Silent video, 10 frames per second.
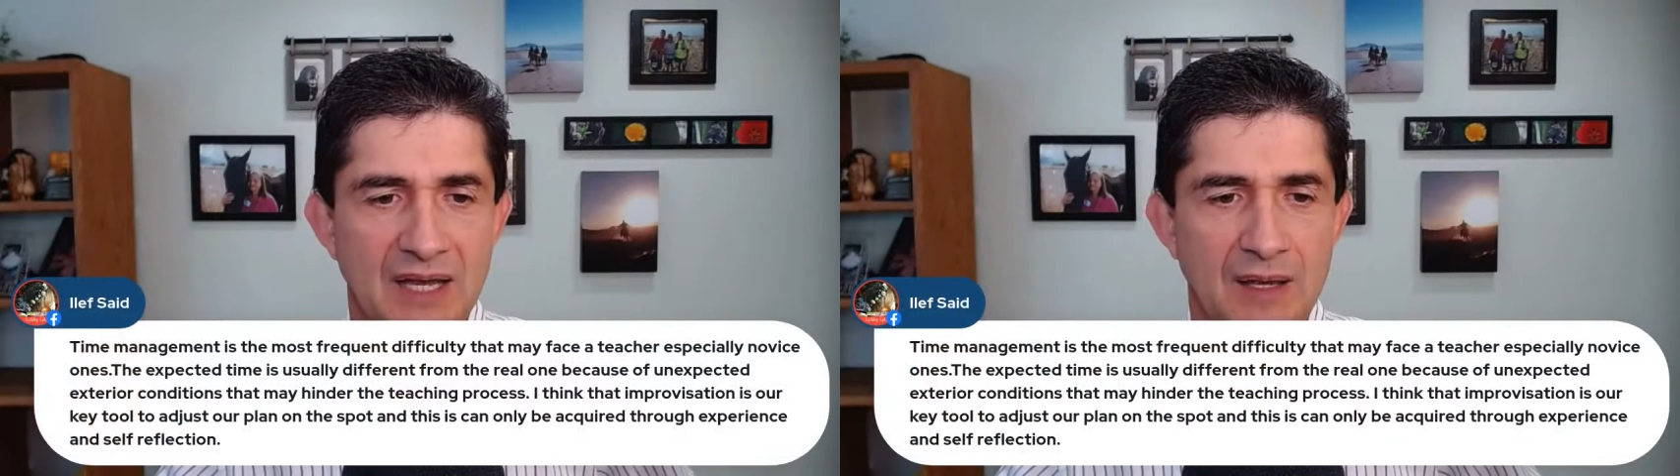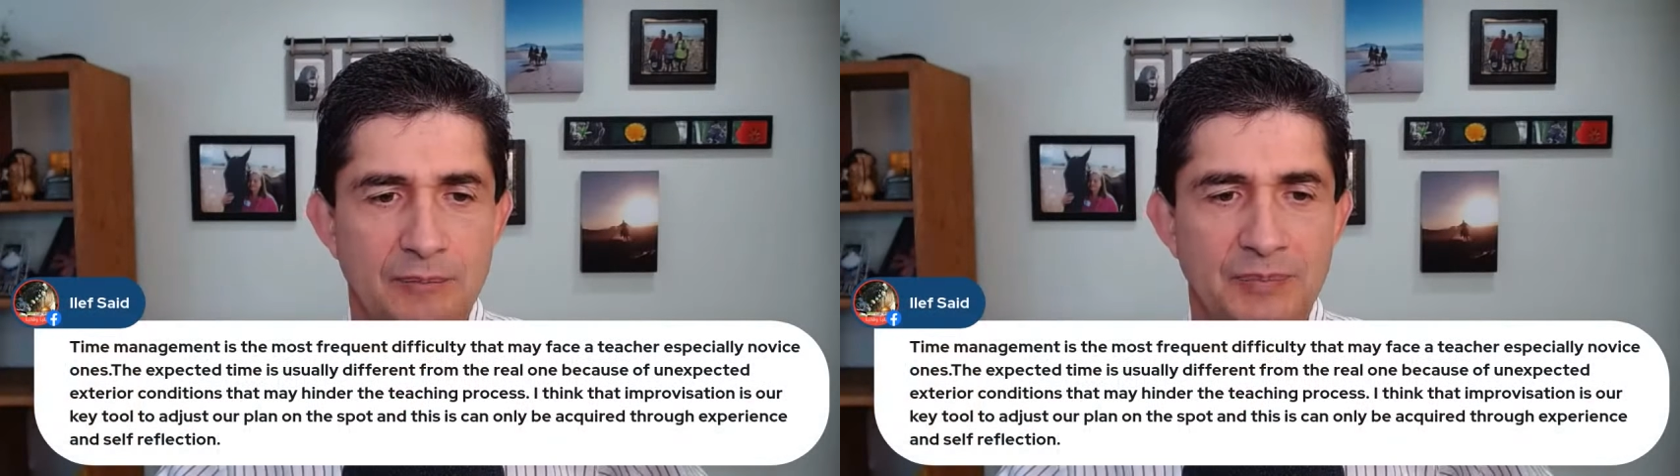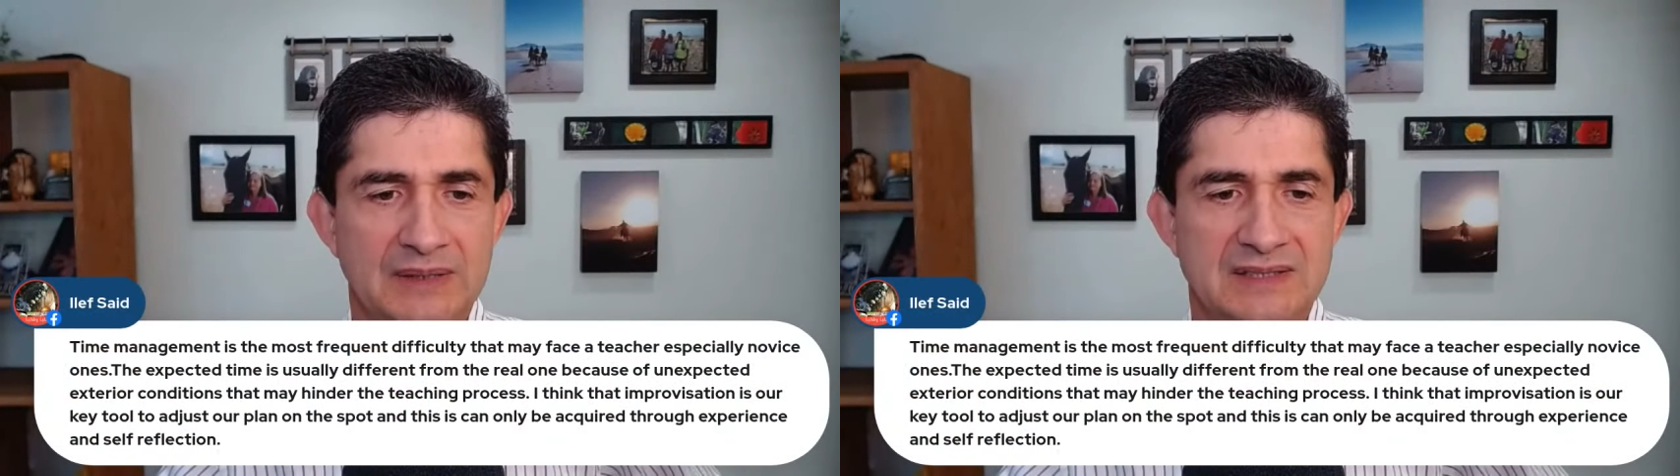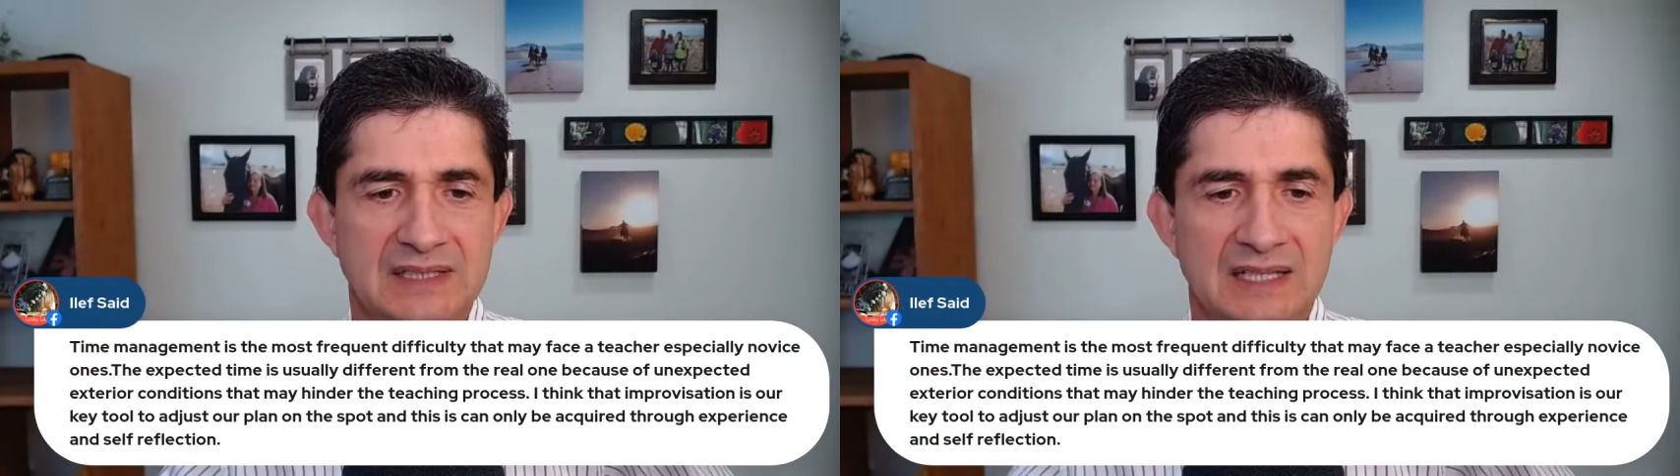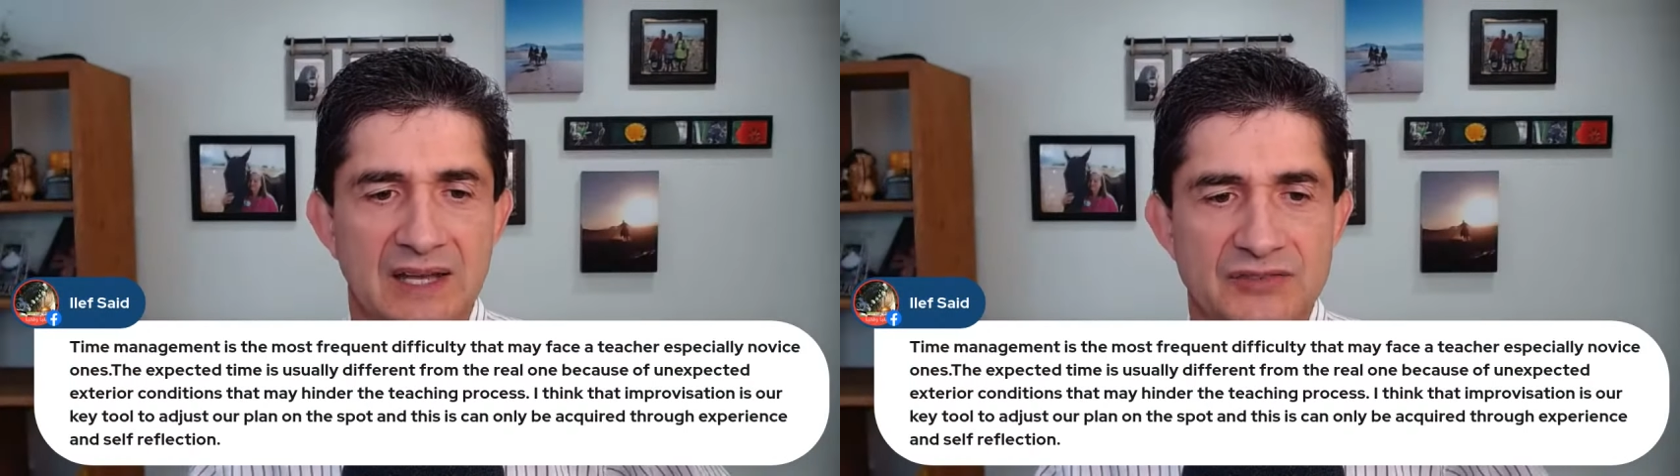up is
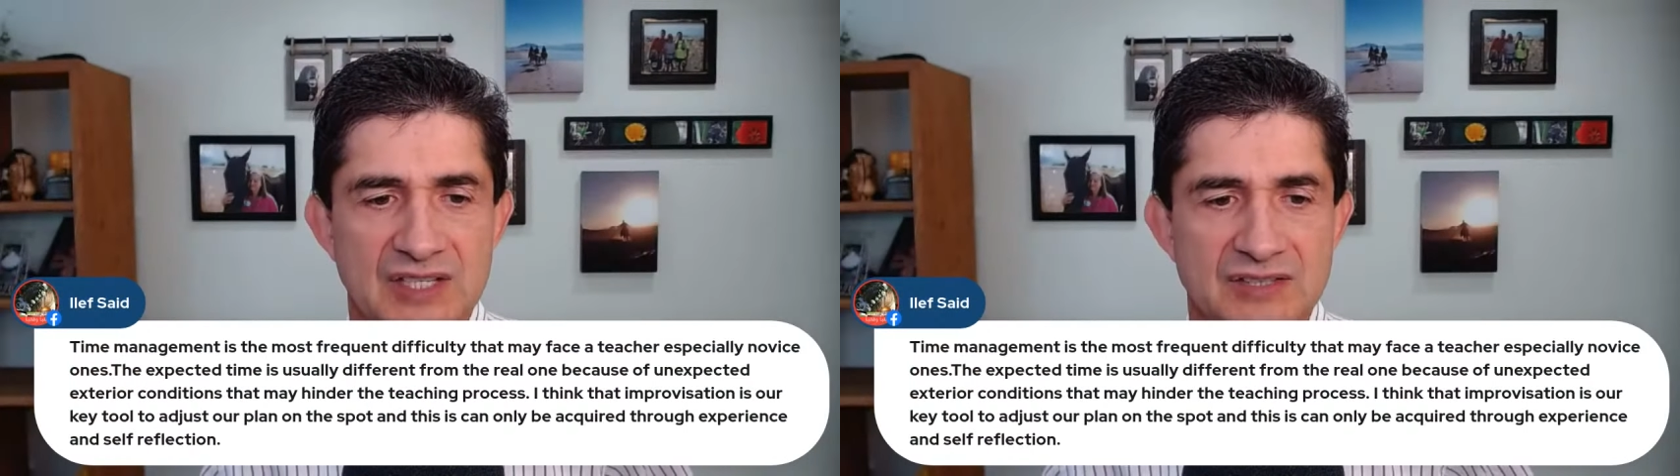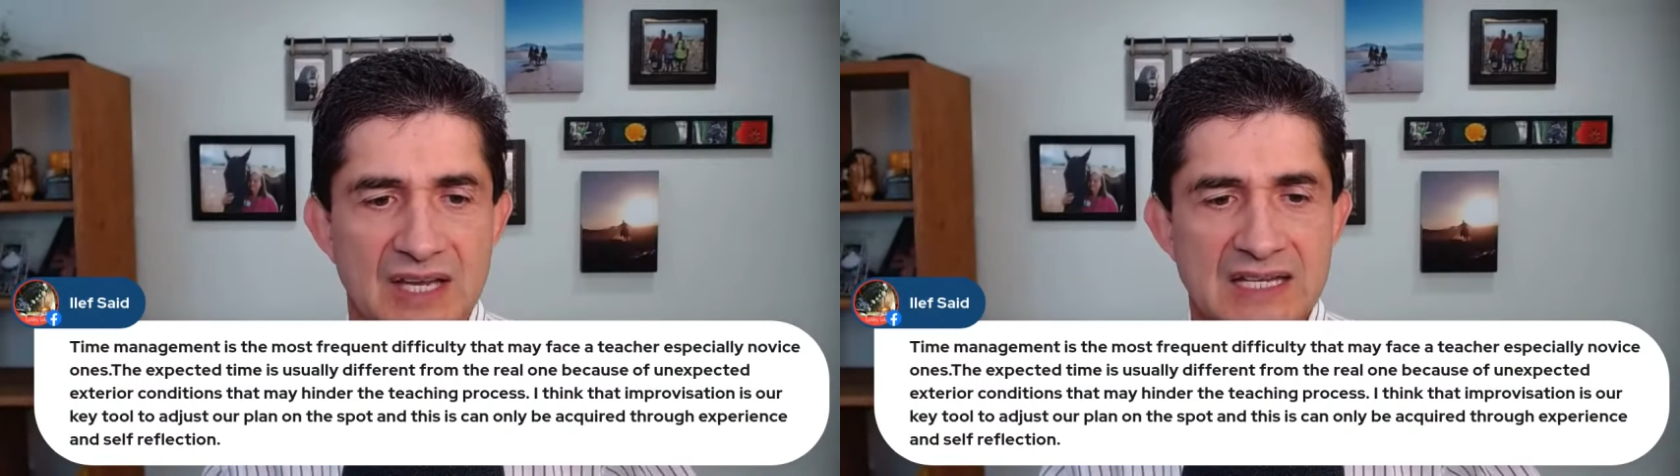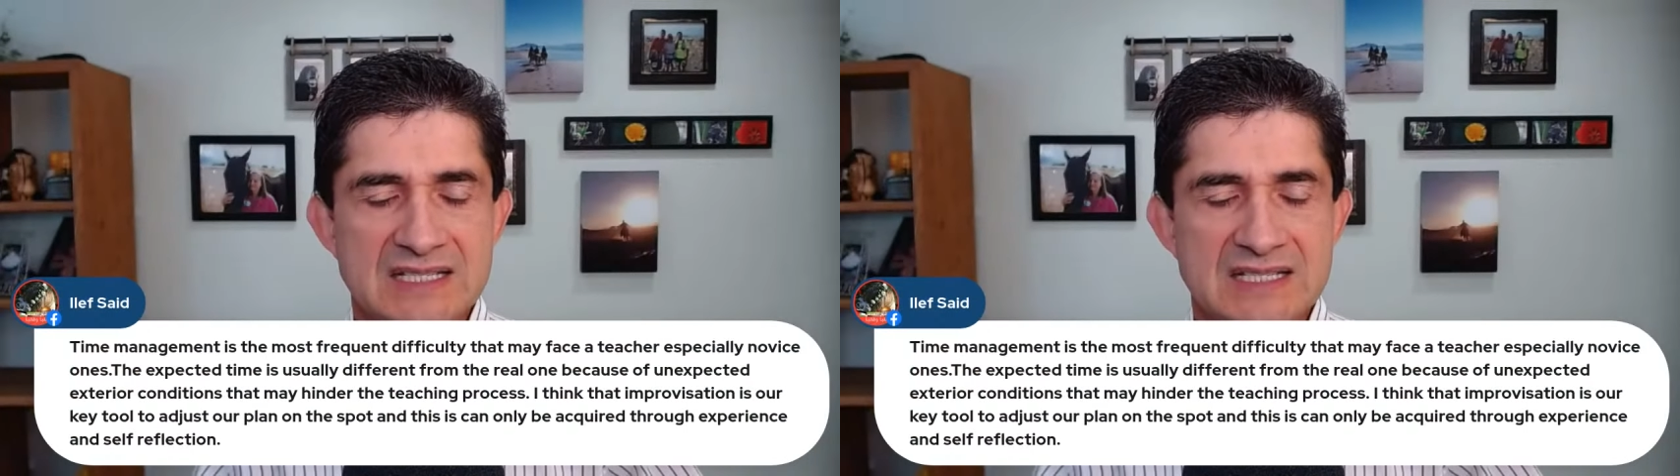Elif says,